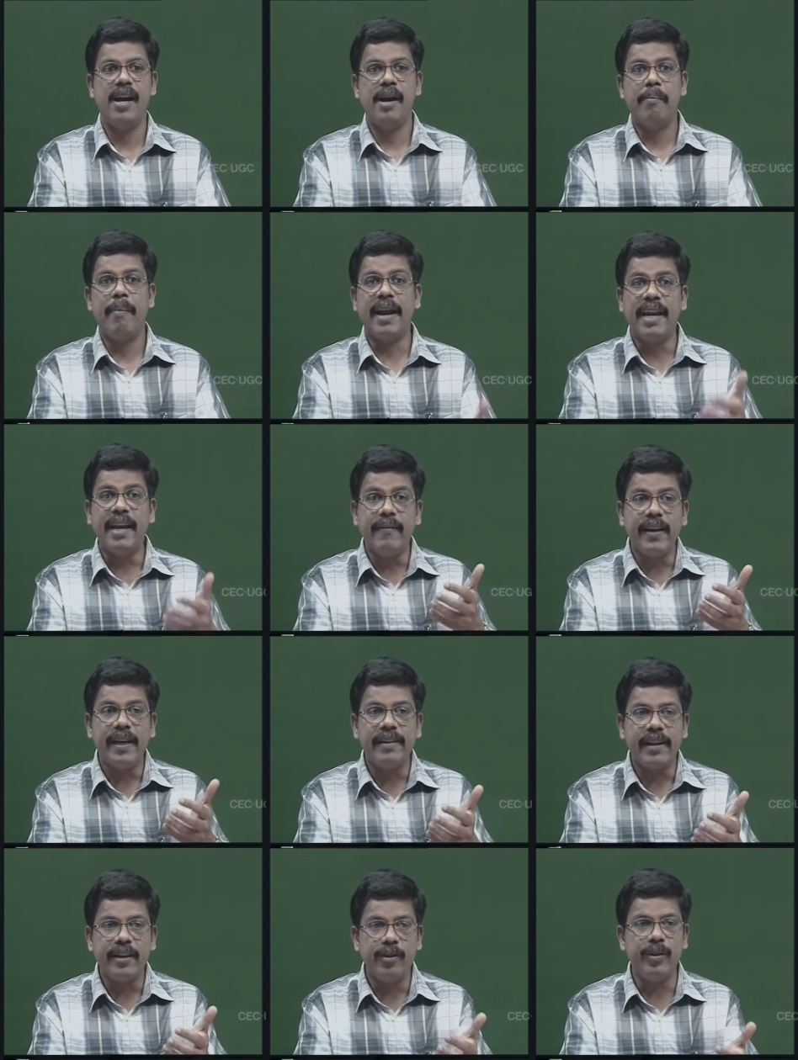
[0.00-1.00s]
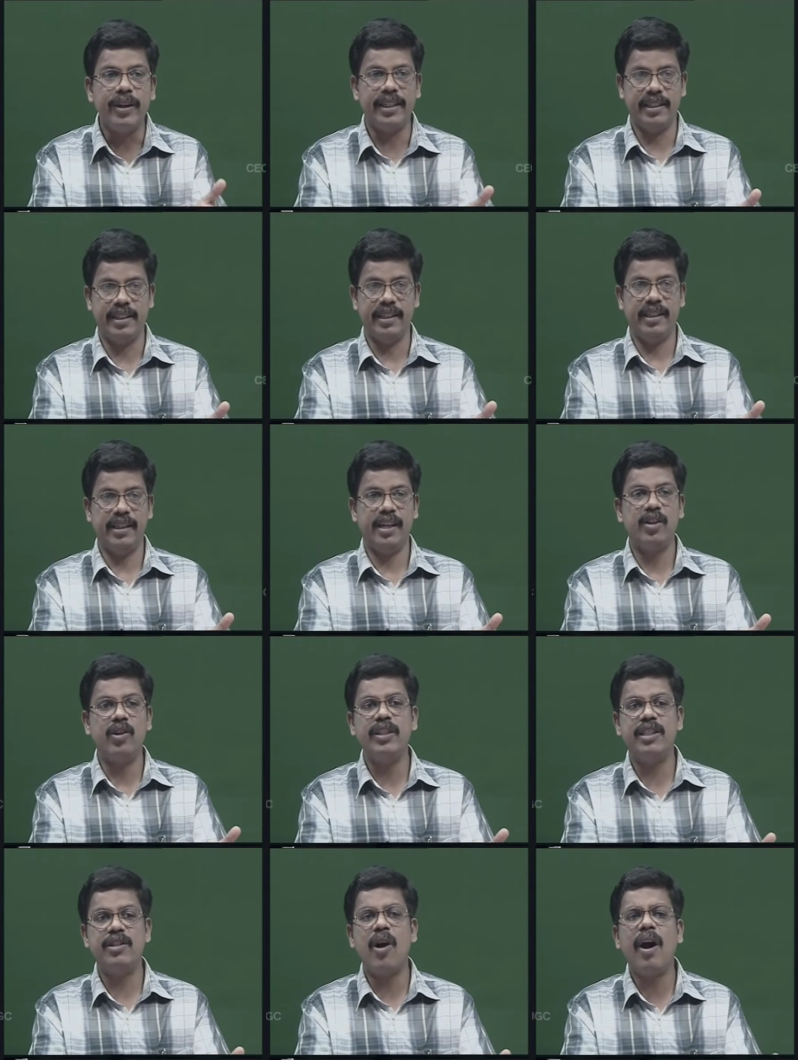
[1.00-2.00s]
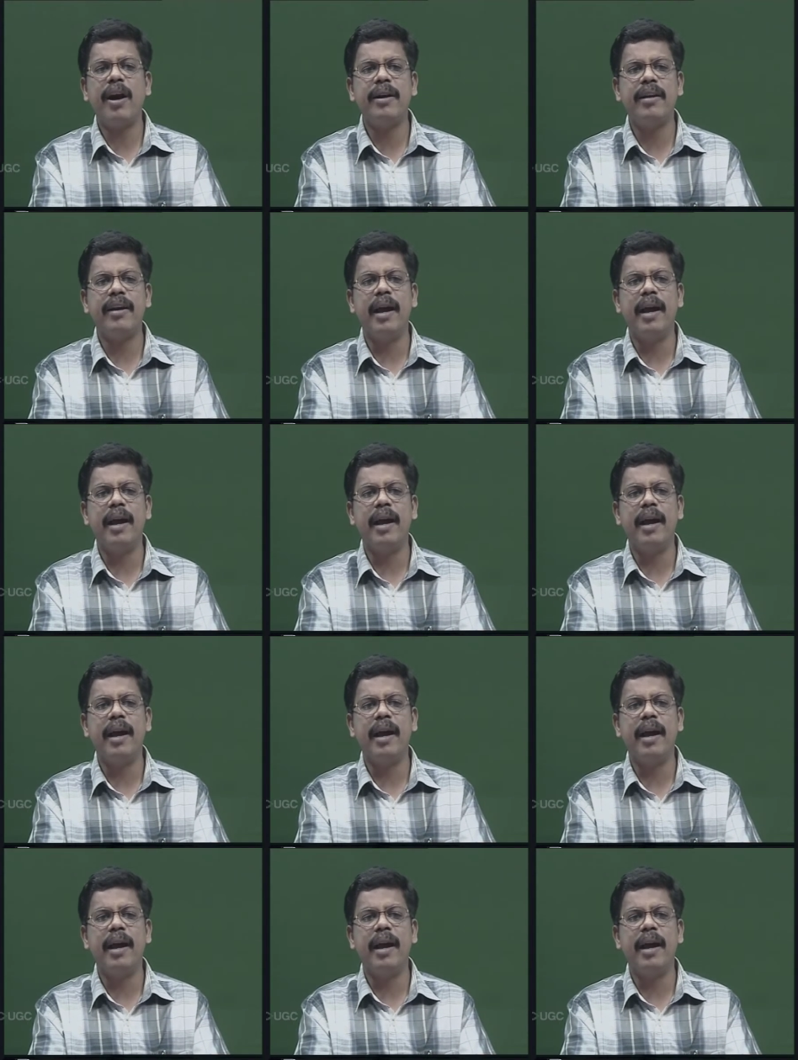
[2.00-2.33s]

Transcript: by giving it a unity. Ego is not